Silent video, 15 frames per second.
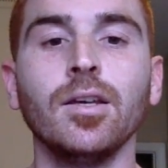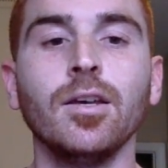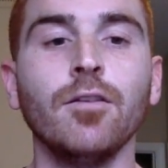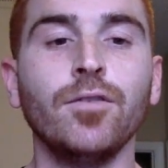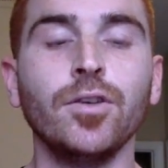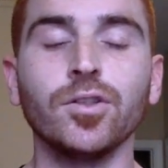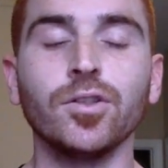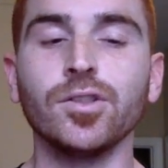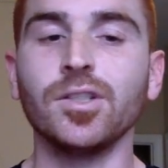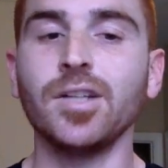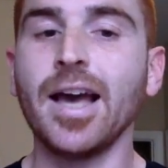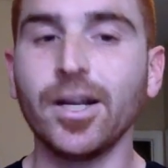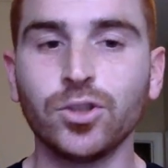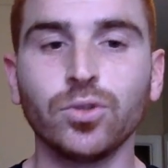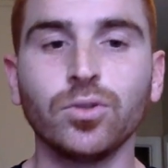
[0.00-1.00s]
feels
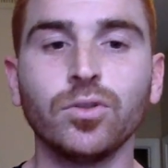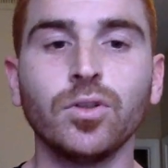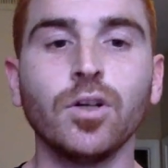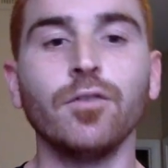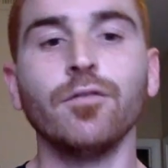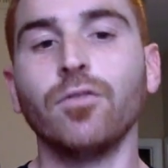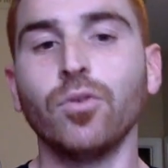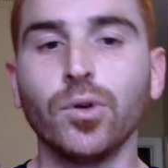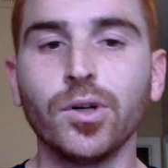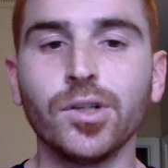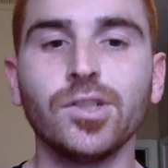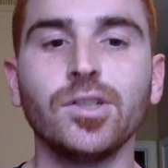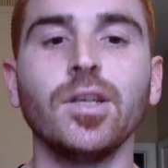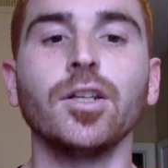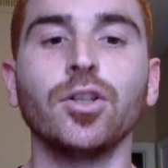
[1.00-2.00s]
natural,
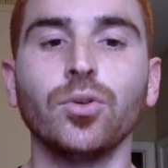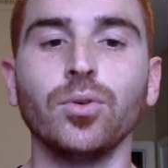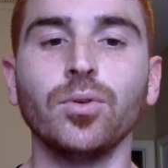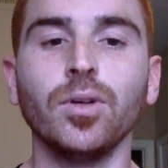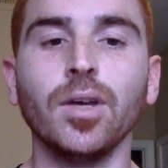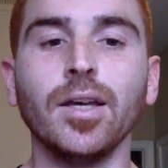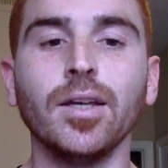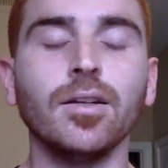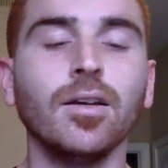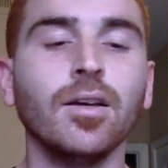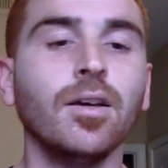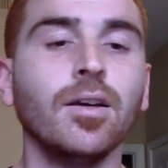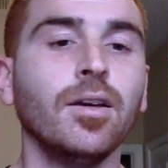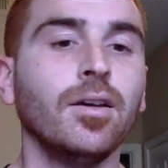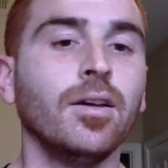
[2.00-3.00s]
unforced, and, and
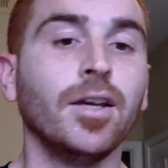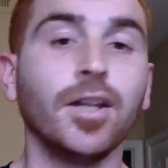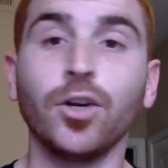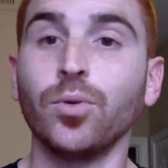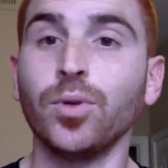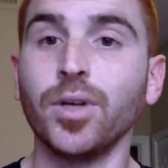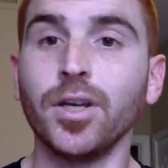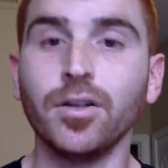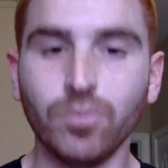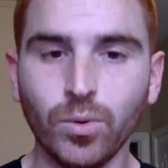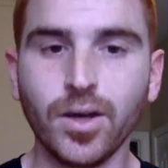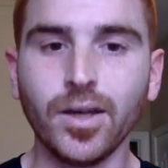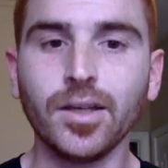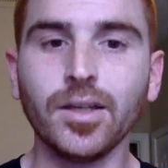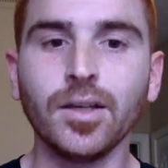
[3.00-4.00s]
in a creative
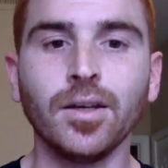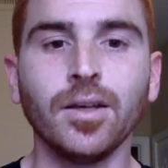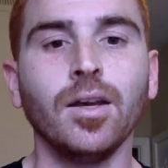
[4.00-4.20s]
way.